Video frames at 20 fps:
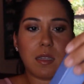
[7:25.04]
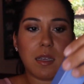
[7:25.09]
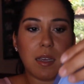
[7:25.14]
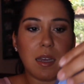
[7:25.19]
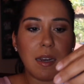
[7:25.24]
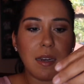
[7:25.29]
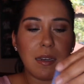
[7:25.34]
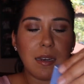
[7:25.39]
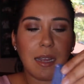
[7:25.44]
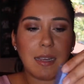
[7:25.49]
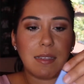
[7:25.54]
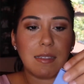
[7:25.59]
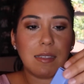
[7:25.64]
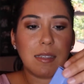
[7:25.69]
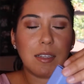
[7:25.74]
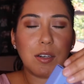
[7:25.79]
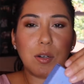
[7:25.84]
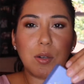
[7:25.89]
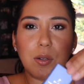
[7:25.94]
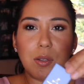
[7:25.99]
like a
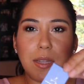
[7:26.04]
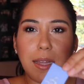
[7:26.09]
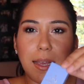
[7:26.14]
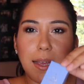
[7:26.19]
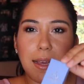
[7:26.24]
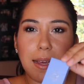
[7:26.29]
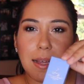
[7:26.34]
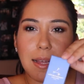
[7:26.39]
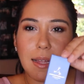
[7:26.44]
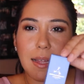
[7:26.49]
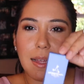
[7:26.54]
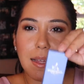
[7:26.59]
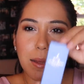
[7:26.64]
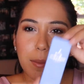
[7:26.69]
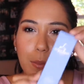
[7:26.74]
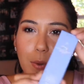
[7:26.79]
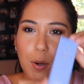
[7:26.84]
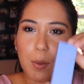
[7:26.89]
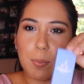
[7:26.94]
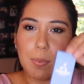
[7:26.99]
nice little like
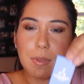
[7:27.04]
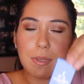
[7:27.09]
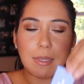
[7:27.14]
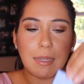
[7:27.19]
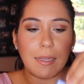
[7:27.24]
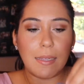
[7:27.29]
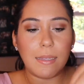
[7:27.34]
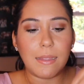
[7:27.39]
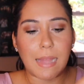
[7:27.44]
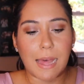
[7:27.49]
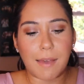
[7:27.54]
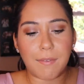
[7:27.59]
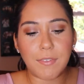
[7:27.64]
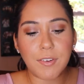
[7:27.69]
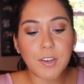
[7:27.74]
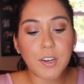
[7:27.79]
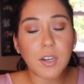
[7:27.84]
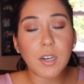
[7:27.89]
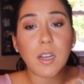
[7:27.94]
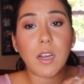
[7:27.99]
purpley
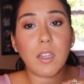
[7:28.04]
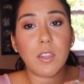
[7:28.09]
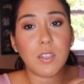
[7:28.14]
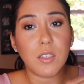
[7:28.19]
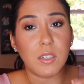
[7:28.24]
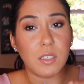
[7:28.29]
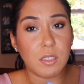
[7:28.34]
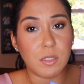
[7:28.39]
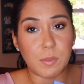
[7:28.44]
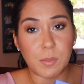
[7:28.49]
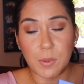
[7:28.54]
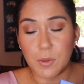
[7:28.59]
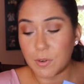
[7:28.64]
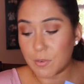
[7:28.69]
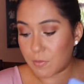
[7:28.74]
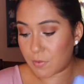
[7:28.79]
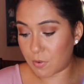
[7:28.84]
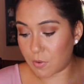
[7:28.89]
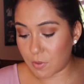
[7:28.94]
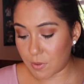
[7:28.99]
lavender color. It's
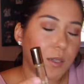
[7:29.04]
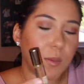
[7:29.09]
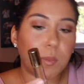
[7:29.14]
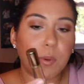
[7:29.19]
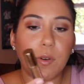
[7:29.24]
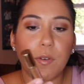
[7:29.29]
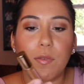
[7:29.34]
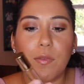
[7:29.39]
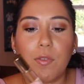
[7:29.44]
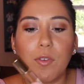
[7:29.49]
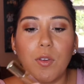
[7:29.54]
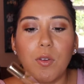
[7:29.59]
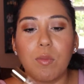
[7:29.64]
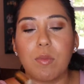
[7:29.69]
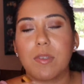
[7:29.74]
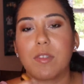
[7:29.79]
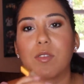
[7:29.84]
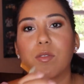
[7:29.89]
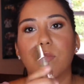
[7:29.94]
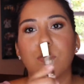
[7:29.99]
beautiful. It's a
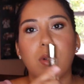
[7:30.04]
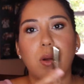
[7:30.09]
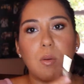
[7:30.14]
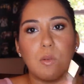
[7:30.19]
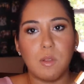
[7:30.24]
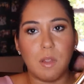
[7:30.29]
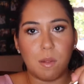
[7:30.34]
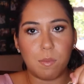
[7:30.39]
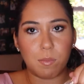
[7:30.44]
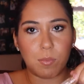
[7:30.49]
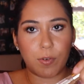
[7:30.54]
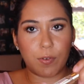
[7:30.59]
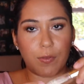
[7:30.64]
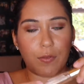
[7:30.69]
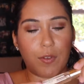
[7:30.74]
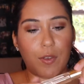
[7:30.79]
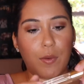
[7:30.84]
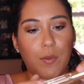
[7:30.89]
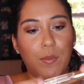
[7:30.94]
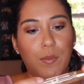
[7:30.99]
perfume. It's a roll-on
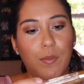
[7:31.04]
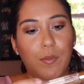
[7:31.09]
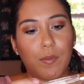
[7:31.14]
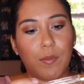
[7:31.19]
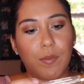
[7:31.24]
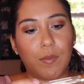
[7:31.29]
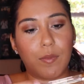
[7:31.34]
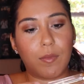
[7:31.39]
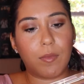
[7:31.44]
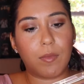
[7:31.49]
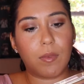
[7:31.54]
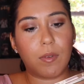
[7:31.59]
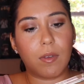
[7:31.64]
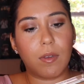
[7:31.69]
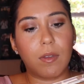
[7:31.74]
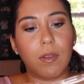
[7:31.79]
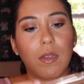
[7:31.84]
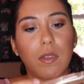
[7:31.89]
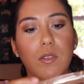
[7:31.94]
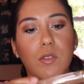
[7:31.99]
perfume.
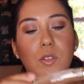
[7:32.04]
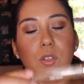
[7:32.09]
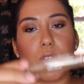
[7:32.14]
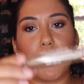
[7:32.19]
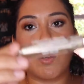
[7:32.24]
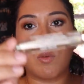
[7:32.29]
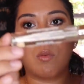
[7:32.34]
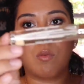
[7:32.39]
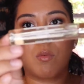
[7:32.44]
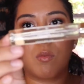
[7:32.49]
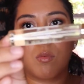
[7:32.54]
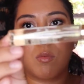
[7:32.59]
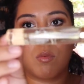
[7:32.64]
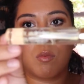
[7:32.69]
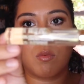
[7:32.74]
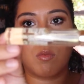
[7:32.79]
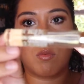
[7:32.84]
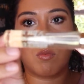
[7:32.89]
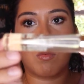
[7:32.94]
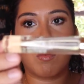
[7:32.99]
That's cute.
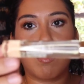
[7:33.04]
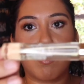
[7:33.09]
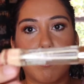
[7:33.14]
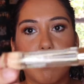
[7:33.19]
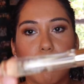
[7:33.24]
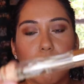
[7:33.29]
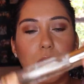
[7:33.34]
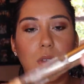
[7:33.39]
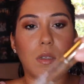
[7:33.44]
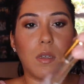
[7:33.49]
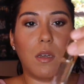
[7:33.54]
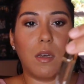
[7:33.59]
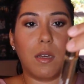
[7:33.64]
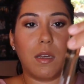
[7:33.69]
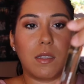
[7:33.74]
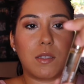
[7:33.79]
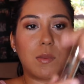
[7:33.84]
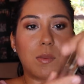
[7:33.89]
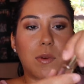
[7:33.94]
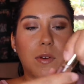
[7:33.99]

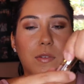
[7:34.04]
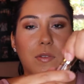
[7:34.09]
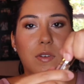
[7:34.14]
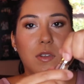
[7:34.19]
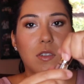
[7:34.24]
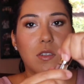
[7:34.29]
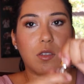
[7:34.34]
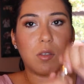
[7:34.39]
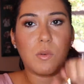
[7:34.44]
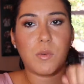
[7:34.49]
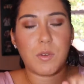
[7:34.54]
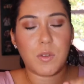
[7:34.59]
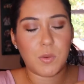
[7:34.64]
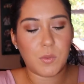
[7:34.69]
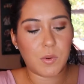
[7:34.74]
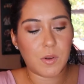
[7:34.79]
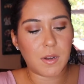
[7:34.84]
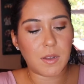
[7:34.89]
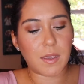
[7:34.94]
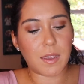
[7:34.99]
It's perfect. So when you
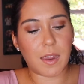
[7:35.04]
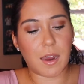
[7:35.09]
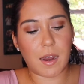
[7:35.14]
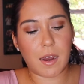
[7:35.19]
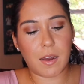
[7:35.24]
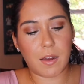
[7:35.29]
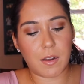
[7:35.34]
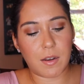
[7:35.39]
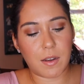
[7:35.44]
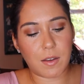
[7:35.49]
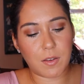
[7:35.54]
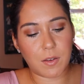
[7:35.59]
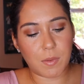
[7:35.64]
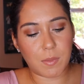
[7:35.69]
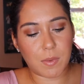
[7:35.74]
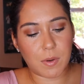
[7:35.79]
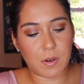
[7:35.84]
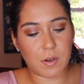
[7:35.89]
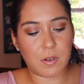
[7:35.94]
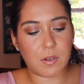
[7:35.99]
want to carry it in your
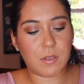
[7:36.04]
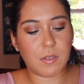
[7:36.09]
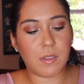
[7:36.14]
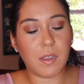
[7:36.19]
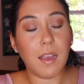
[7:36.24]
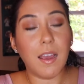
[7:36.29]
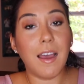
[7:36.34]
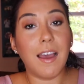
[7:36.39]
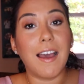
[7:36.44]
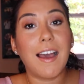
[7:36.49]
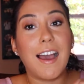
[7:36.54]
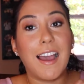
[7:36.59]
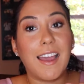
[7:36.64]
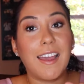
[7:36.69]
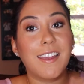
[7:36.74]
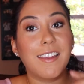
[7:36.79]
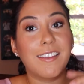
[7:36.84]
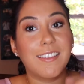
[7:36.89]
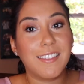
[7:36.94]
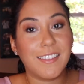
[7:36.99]
purse,
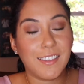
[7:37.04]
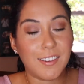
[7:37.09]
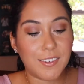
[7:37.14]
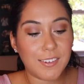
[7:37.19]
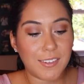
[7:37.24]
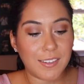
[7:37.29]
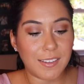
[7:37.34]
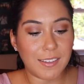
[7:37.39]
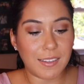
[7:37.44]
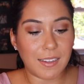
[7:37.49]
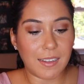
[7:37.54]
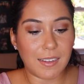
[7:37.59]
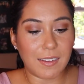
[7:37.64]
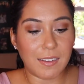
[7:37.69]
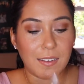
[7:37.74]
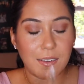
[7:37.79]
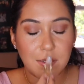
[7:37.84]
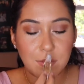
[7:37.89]
I literally like